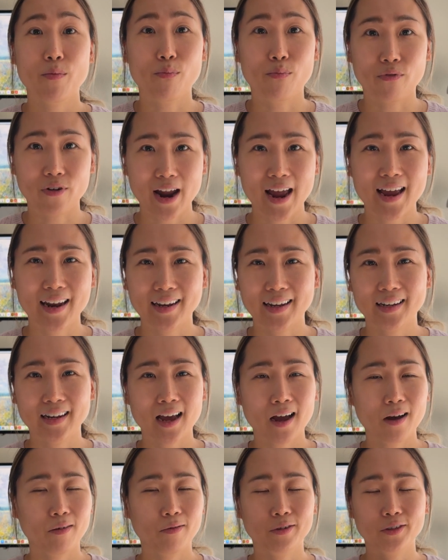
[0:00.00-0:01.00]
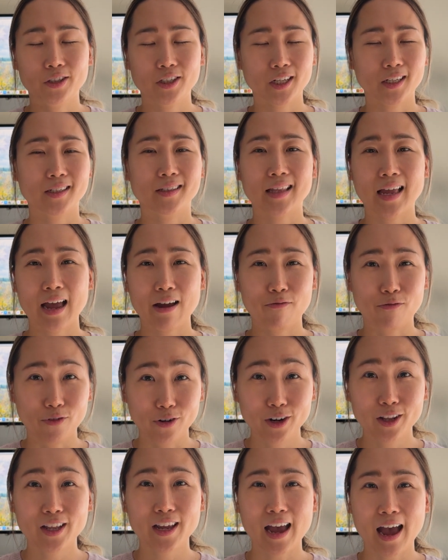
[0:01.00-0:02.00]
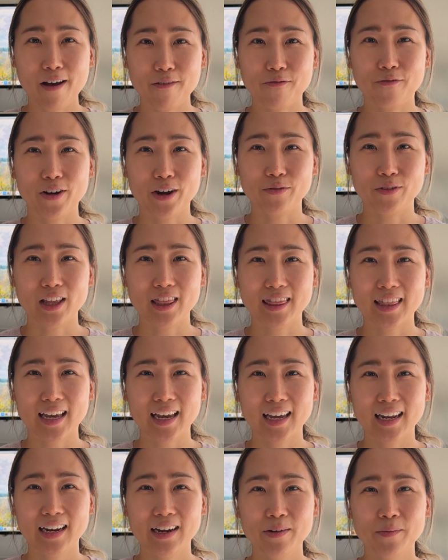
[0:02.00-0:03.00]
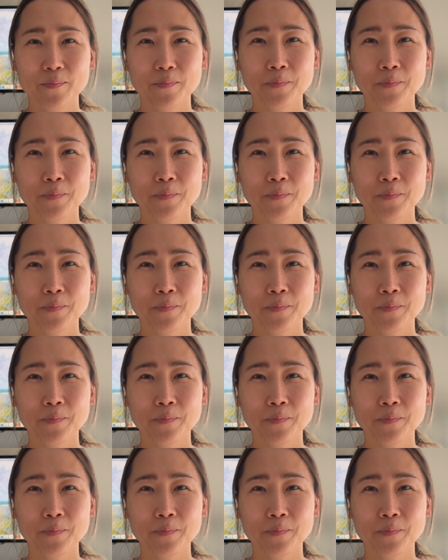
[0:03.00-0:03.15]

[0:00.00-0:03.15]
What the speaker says: brand and I would just really have fun with it.